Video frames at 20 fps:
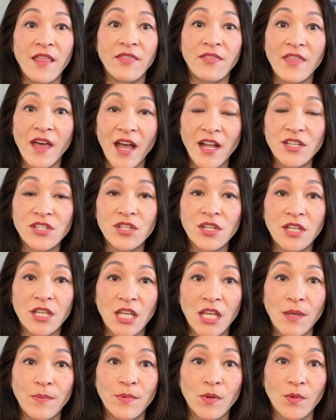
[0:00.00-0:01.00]
That should
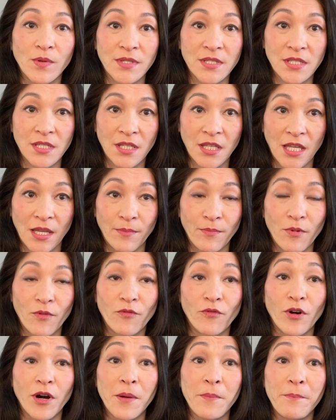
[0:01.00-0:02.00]
keep you asleep
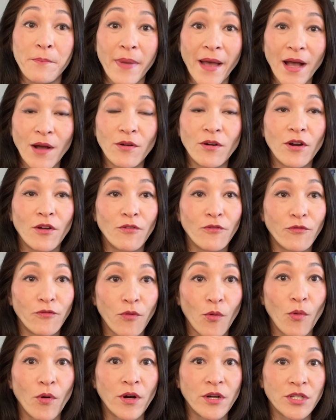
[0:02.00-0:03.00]
for about
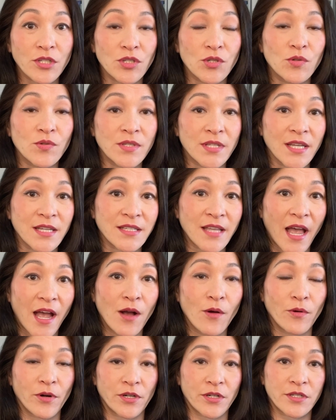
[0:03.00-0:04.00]
four to six
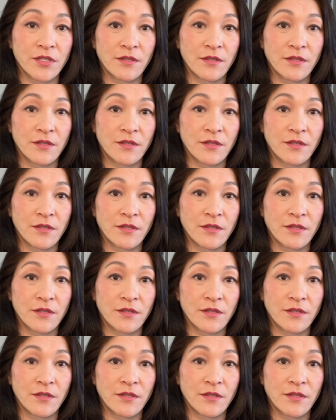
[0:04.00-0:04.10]
hours.